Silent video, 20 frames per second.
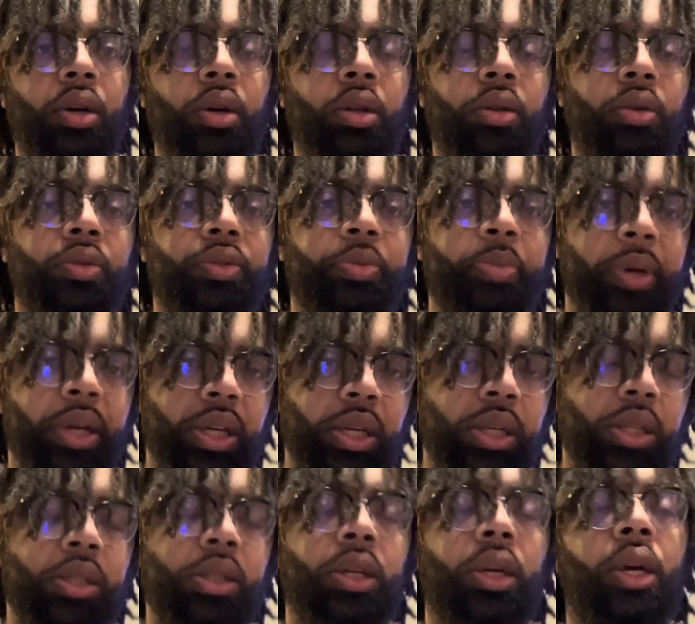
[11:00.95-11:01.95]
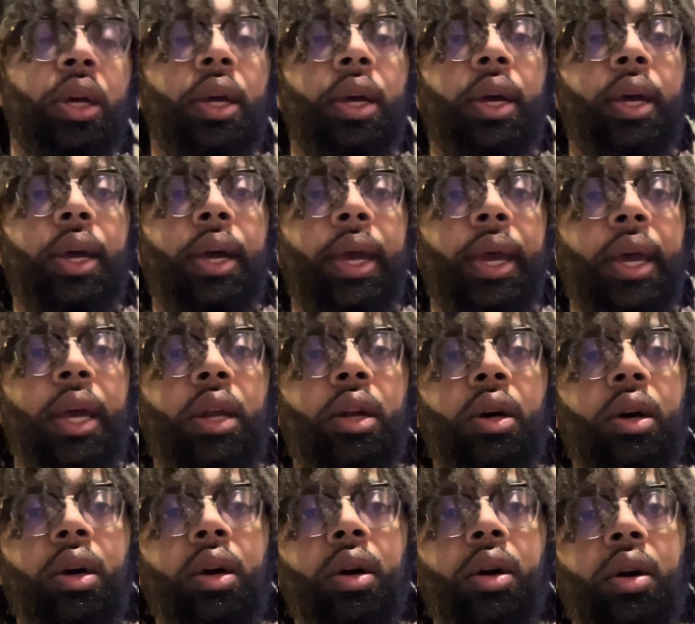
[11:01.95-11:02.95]
wear it with like a button down and
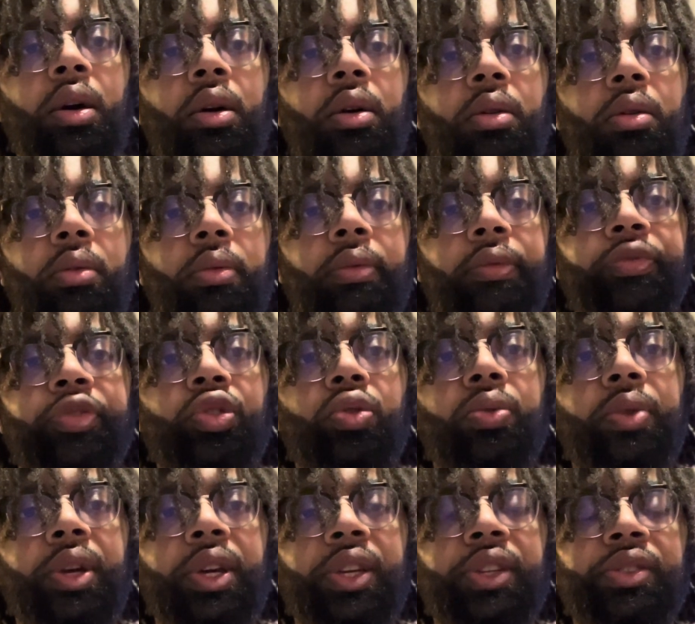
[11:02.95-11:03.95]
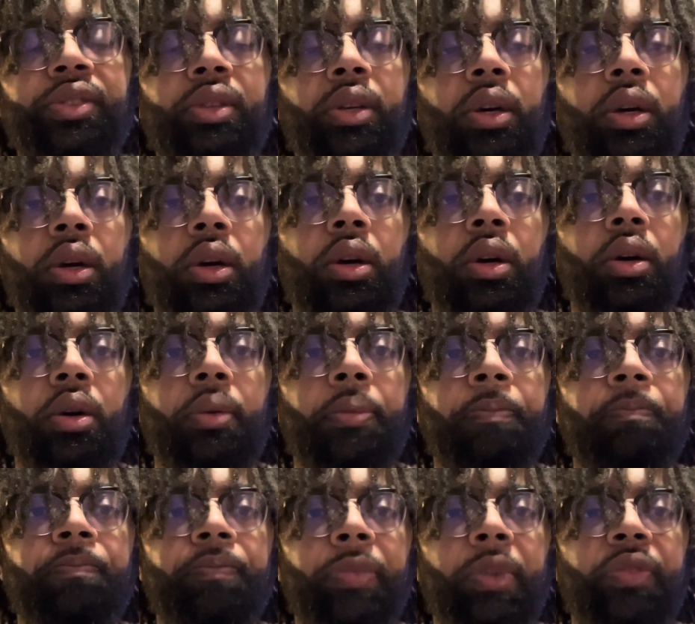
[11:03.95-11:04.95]
some jeans or a polo and
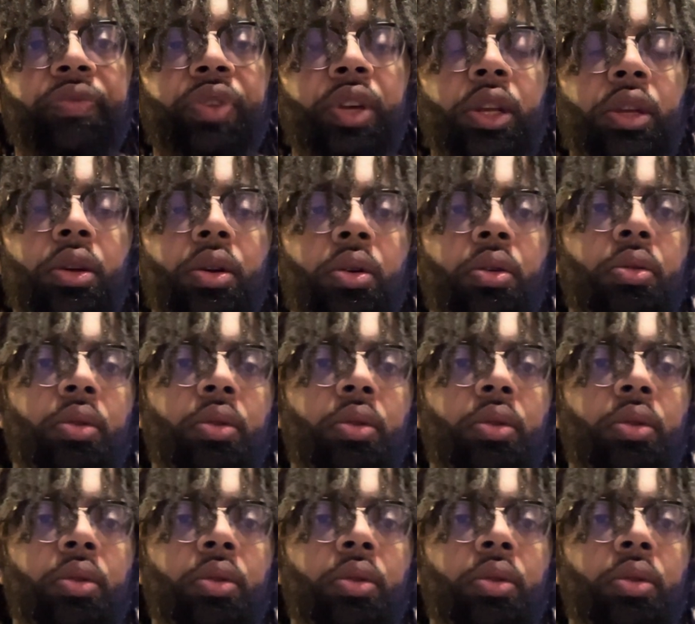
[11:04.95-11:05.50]
some jeans.